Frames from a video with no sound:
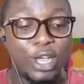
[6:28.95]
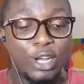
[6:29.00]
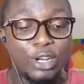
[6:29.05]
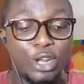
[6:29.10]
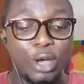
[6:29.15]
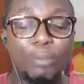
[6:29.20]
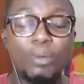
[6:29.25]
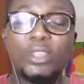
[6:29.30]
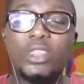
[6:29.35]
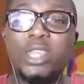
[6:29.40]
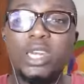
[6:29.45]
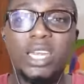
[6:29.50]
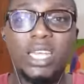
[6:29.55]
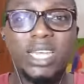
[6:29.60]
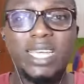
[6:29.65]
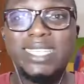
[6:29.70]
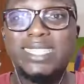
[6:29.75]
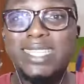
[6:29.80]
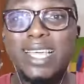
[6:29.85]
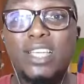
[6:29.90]
Number three,
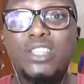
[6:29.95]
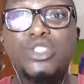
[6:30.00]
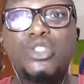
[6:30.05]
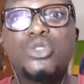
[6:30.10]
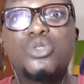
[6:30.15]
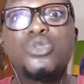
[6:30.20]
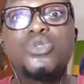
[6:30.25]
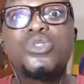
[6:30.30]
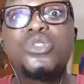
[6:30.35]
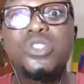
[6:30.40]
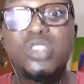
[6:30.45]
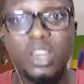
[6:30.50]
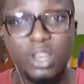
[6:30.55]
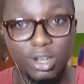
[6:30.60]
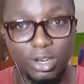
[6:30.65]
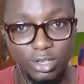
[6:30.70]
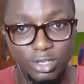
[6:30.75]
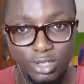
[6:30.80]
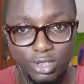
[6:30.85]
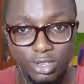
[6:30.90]
it takes
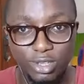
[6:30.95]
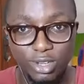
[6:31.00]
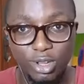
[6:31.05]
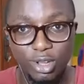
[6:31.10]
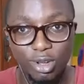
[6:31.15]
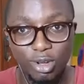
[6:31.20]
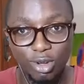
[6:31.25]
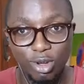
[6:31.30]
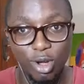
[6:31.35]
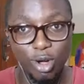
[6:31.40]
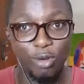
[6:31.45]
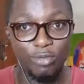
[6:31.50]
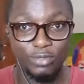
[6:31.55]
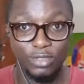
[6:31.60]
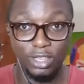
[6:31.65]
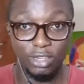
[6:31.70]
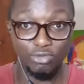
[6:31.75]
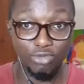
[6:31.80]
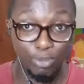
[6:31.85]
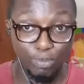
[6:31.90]
2/3
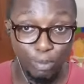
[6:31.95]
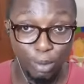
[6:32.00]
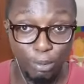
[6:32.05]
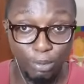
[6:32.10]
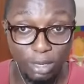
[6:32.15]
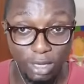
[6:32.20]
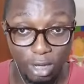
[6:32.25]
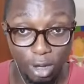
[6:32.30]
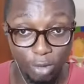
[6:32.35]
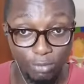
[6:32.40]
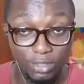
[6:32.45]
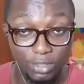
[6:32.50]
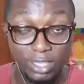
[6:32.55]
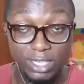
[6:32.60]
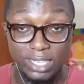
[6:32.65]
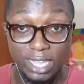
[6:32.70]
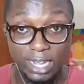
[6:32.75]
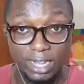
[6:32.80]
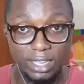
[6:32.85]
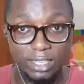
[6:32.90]
of the
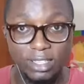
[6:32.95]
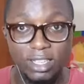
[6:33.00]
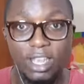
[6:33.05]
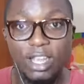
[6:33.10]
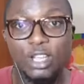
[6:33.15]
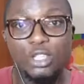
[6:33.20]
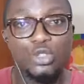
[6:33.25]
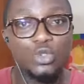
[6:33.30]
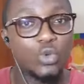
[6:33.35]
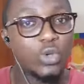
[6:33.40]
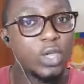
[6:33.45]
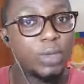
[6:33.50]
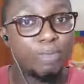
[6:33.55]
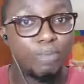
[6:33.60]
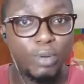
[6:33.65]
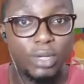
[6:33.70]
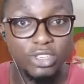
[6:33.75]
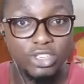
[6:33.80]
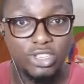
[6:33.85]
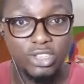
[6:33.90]
Senate to
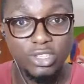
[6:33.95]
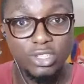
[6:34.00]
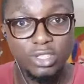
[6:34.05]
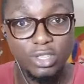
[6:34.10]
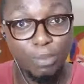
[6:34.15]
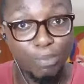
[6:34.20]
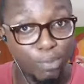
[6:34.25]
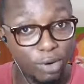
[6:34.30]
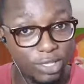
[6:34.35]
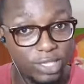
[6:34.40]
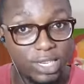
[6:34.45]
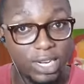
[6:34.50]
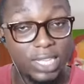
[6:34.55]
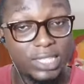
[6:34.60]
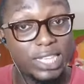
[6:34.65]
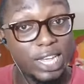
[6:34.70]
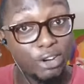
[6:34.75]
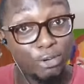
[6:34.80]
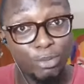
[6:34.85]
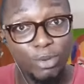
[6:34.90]
impeach the
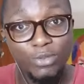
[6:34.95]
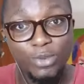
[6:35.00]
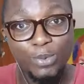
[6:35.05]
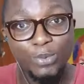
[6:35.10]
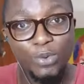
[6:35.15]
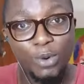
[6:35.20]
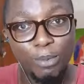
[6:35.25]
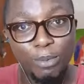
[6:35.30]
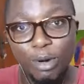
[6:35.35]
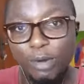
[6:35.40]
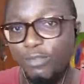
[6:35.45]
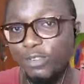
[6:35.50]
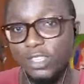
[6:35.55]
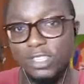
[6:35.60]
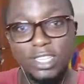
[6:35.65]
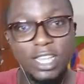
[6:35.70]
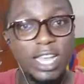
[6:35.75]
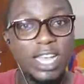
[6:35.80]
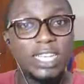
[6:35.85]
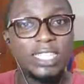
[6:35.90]
president and remove him from
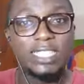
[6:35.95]
office.